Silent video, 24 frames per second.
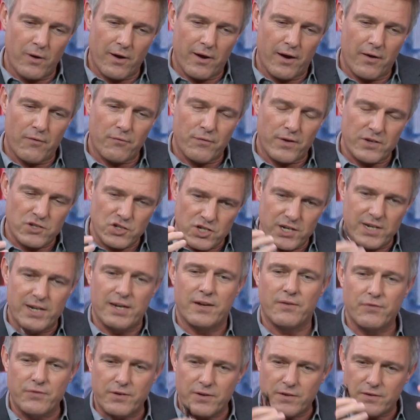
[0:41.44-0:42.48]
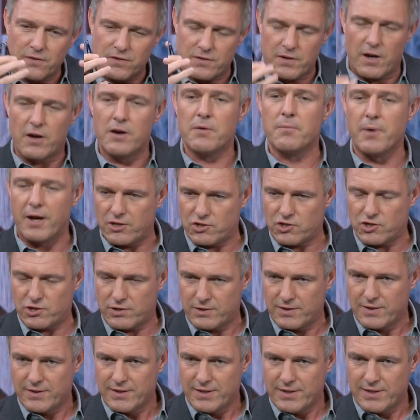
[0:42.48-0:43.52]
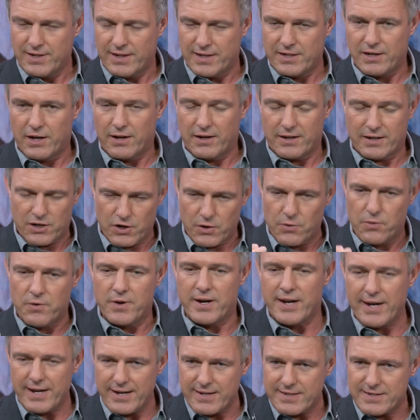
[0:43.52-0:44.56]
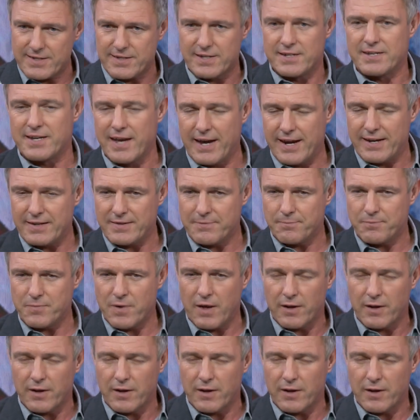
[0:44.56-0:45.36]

have achieved so much in your career to date,